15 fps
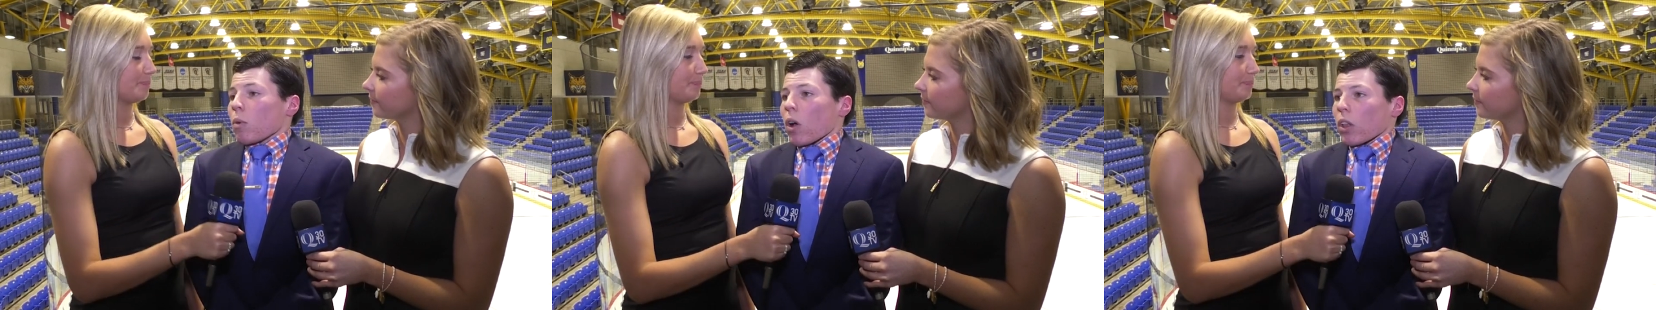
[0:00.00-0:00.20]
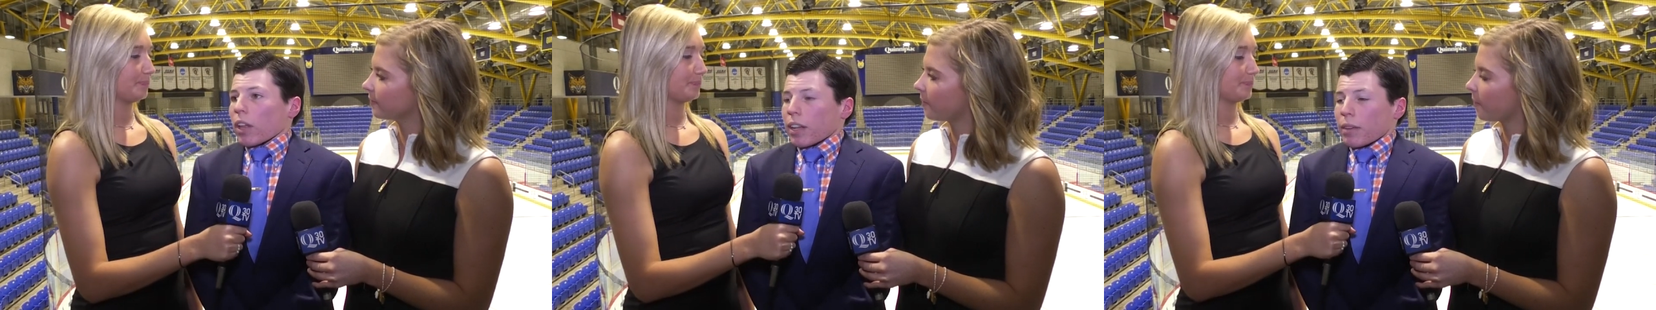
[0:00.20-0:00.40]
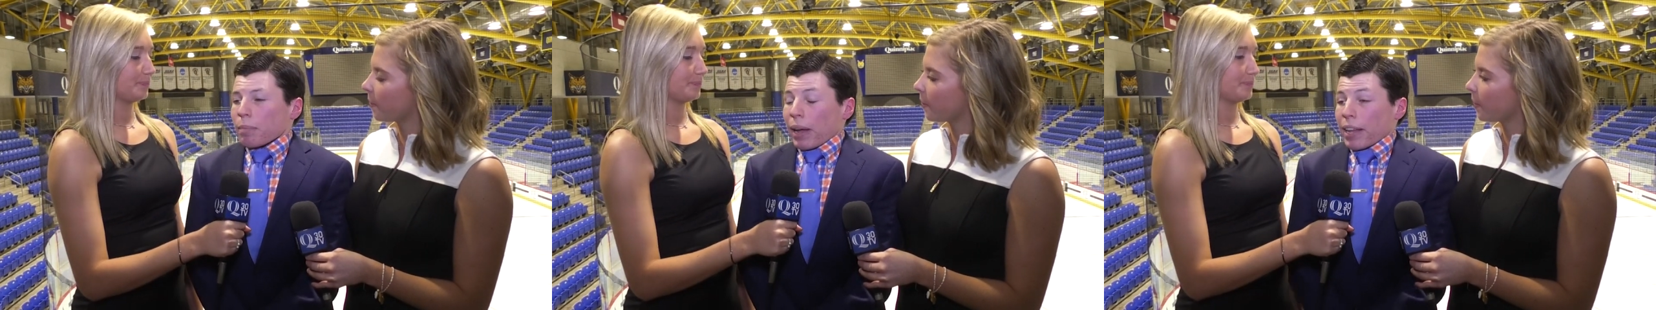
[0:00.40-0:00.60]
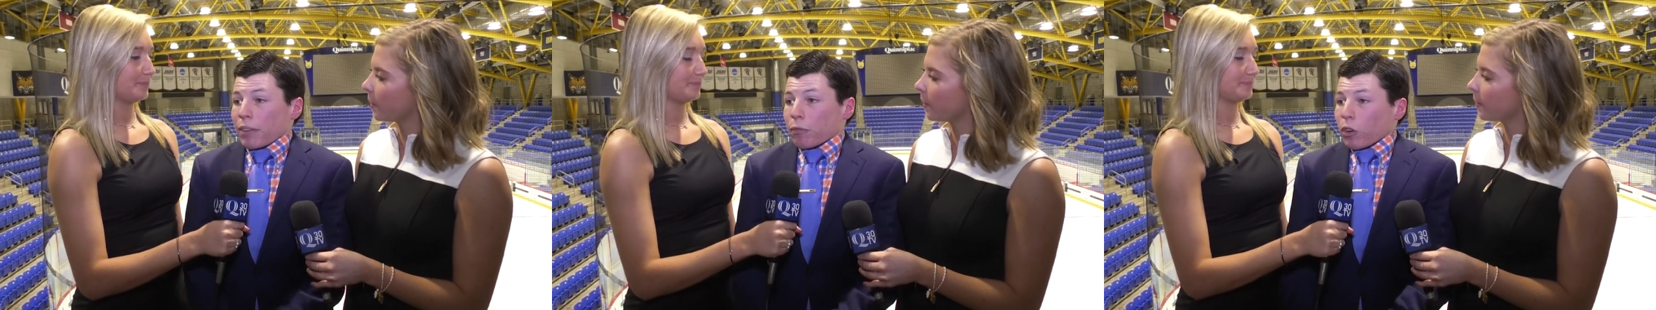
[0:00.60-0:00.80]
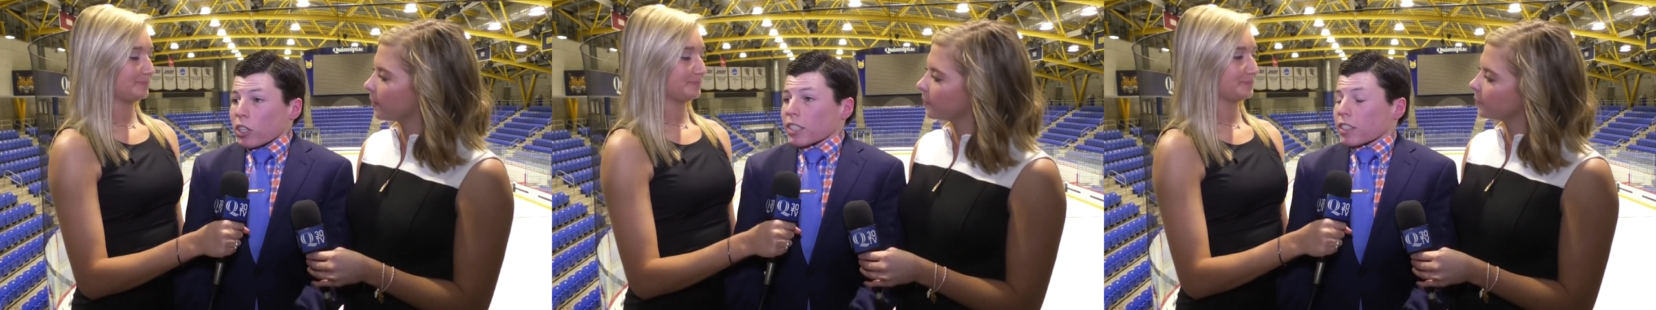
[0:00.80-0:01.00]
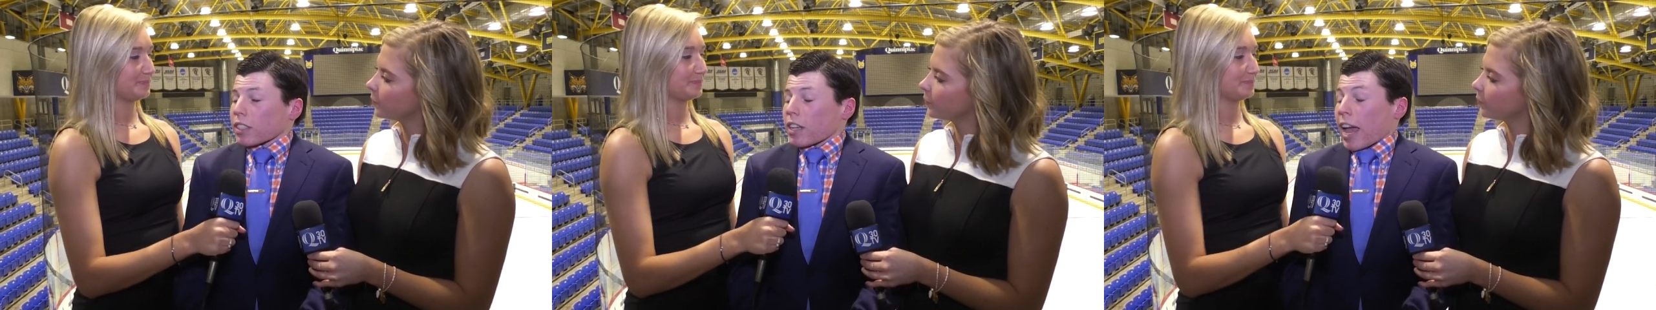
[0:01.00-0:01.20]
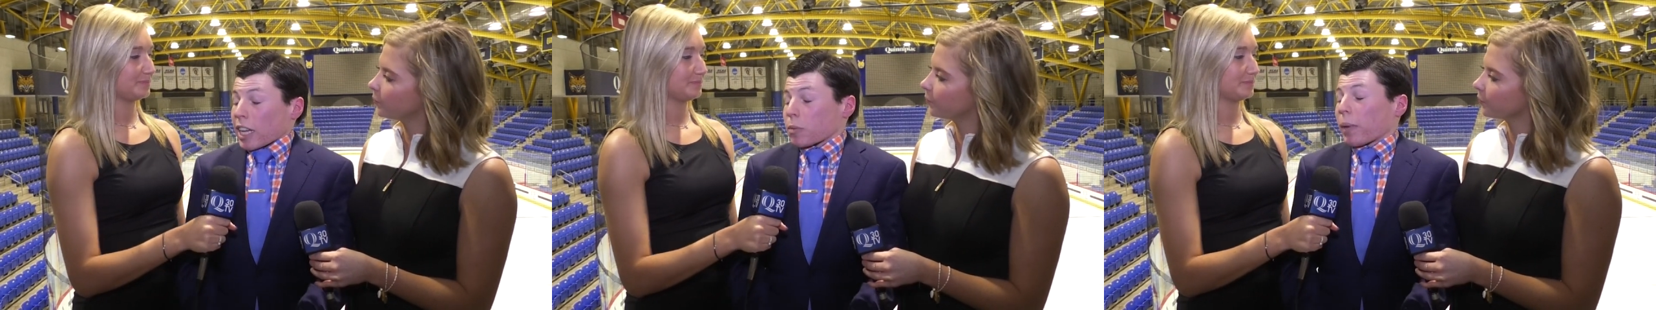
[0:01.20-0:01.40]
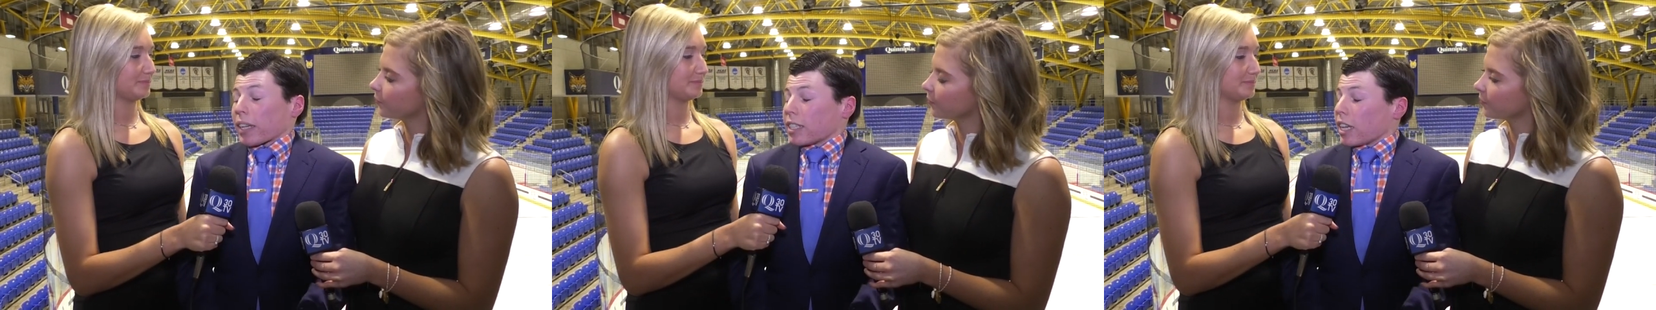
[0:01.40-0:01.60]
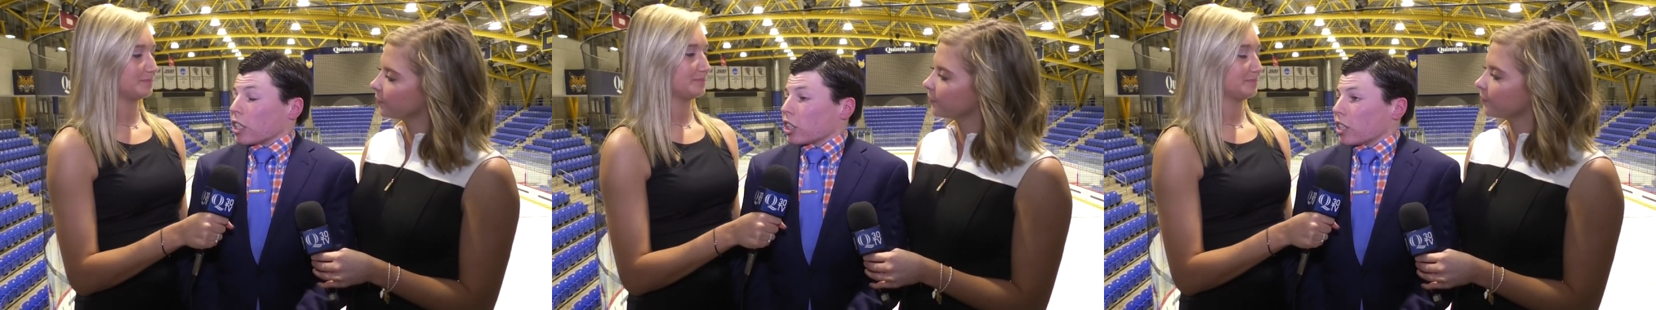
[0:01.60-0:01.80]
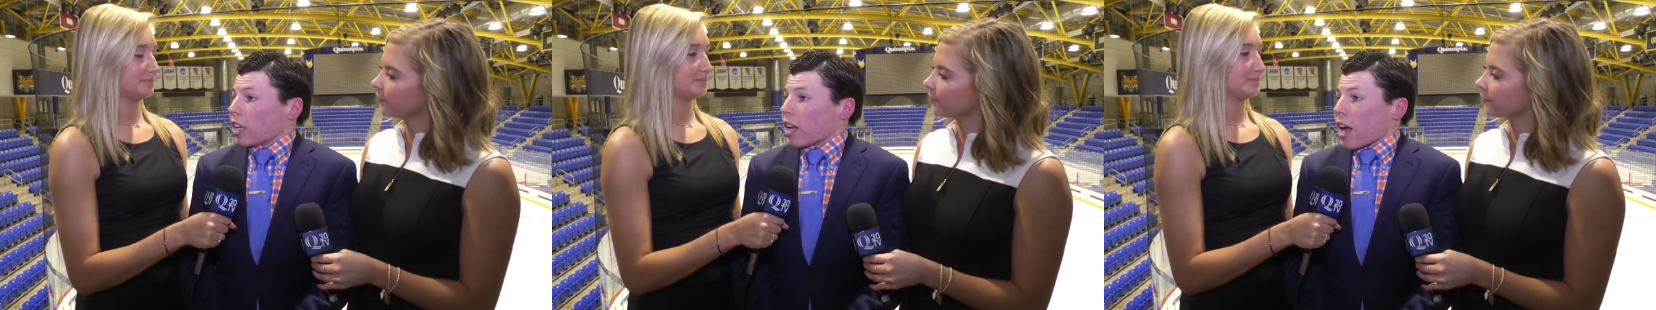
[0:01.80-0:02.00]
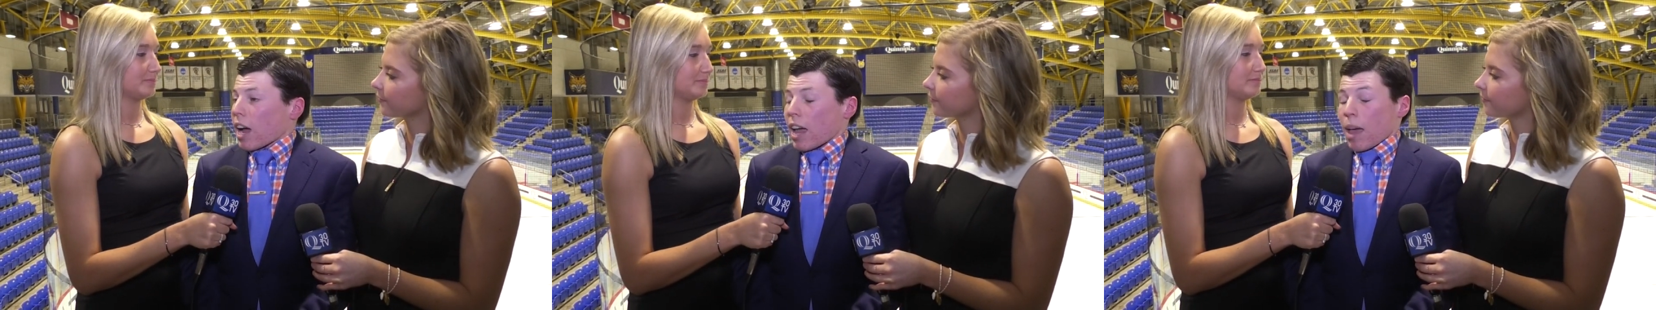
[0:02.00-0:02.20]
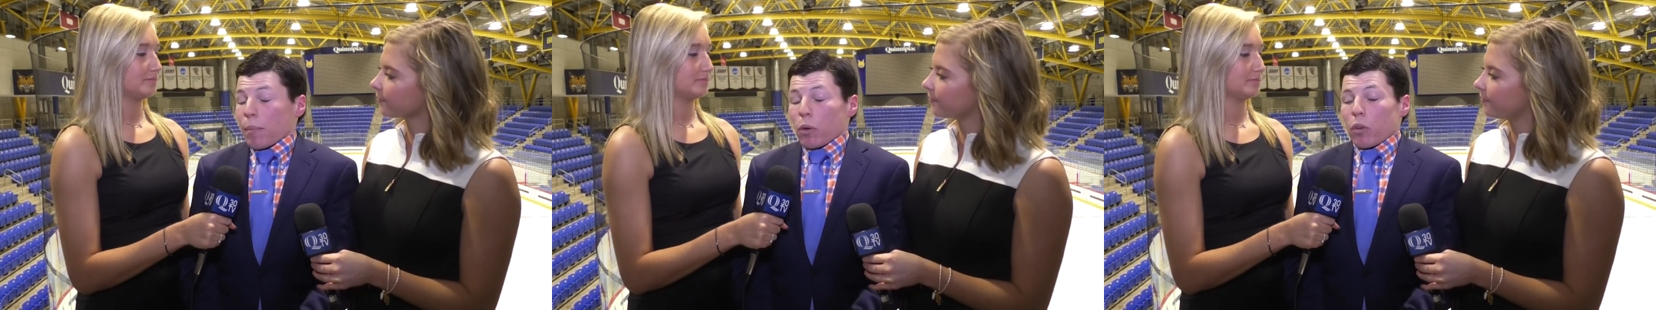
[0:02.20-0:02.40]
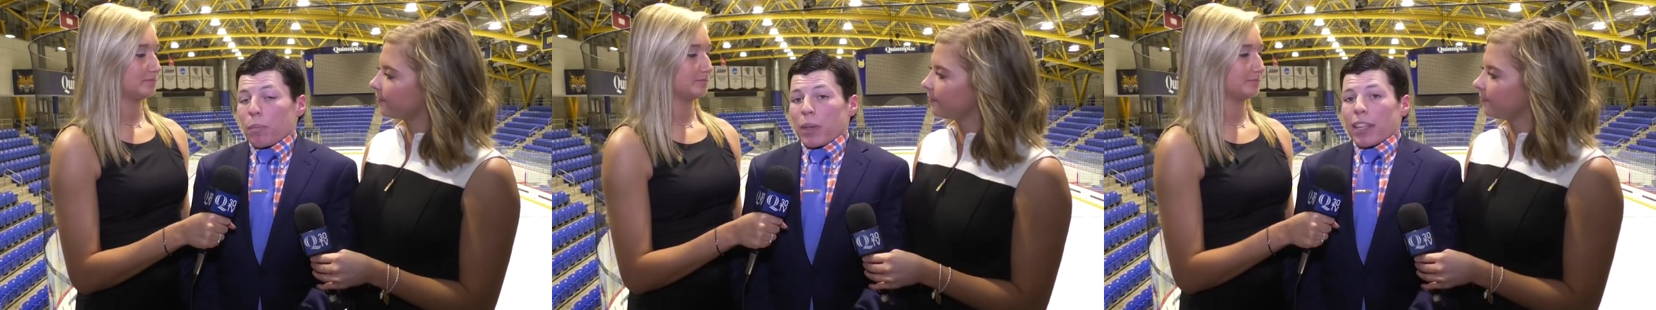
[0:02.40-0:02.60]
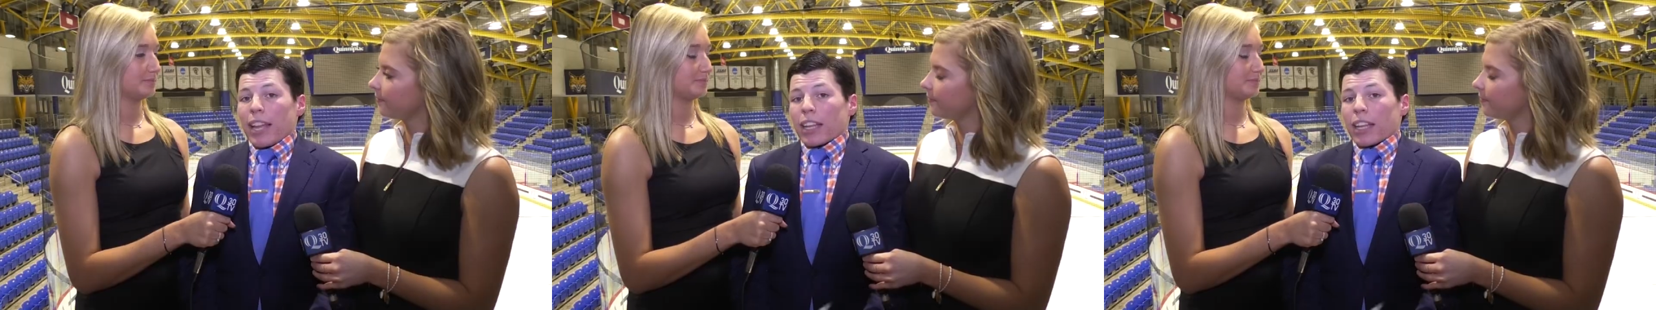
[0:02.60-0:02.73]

Speaker 1: Well, my first expectation, uh, Emma, would be